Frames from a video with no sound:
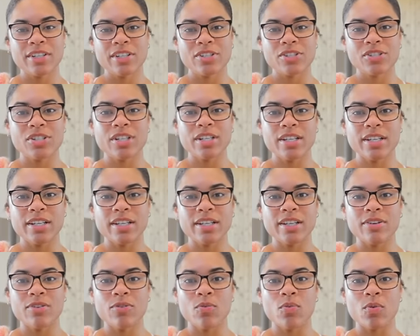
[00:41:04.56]

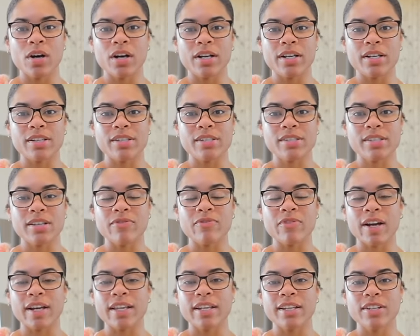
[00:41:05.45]
she was
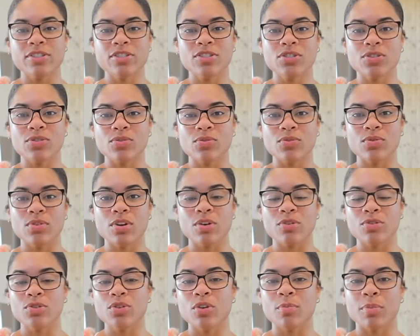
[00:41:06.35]
invited to
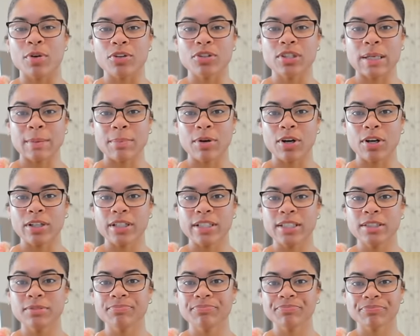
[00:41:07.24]
go to a birthday
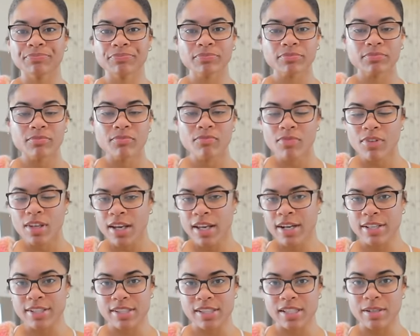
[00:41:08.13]
party
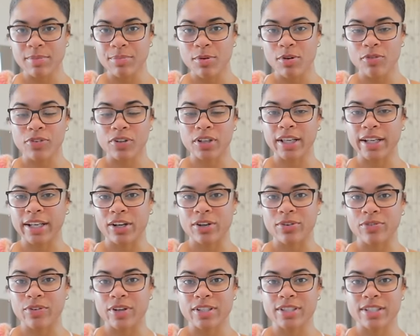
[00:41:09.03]
and a sleepover like at
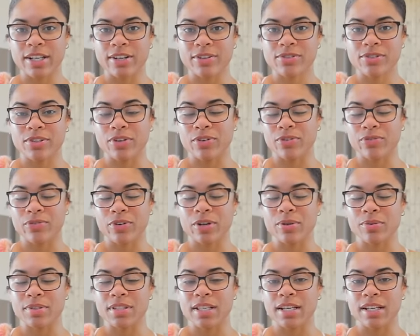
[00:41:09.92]
her friend's house and her
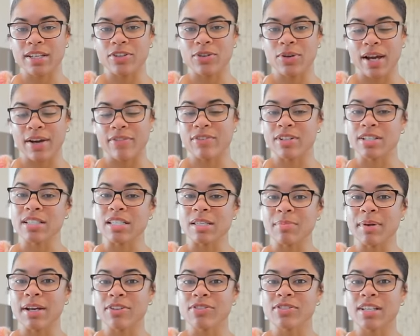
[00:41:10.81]
friend was like you have to
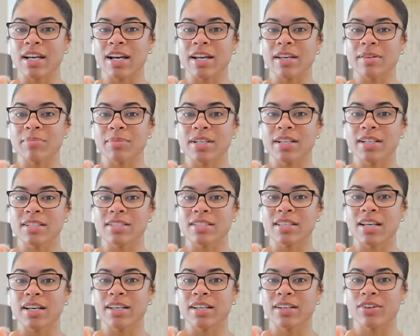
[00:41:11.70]
sleep outside
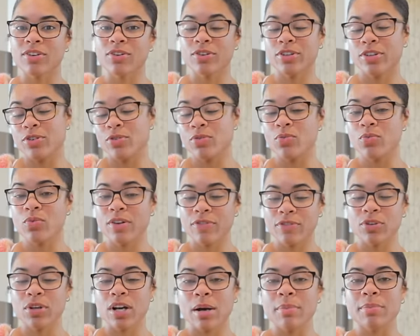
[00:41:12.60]
because like or you
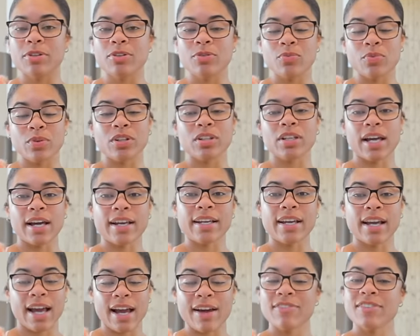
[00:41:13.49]
if you come you will like
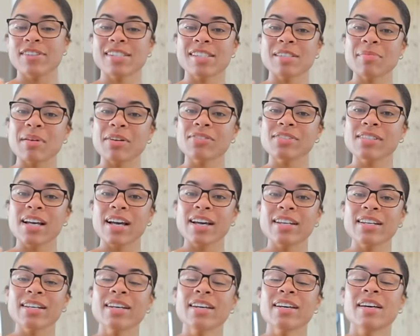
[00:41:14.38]
have to sleep
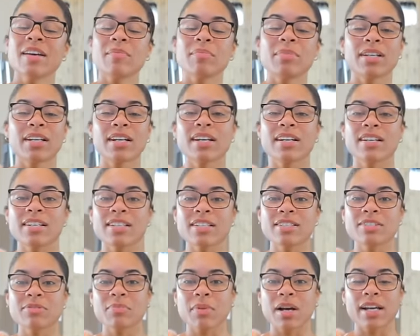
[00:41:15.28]
outside
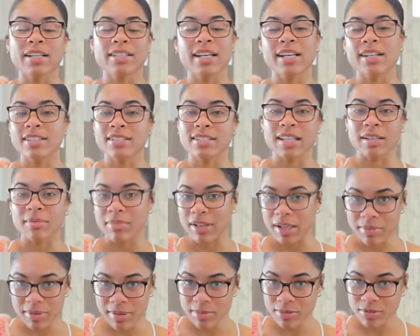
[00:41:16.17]
because my dad doesn't like
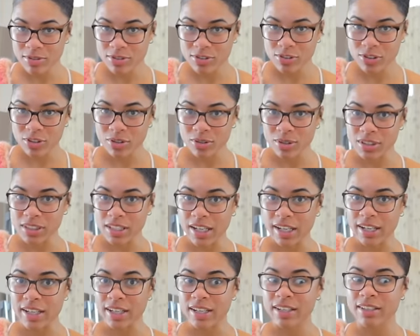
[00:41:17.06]
black people so it's
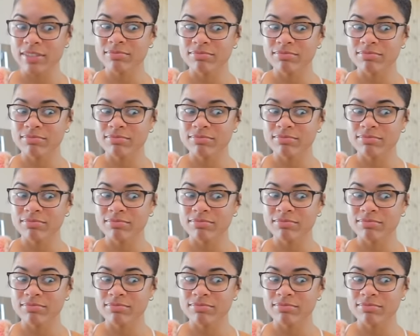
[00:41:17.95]
like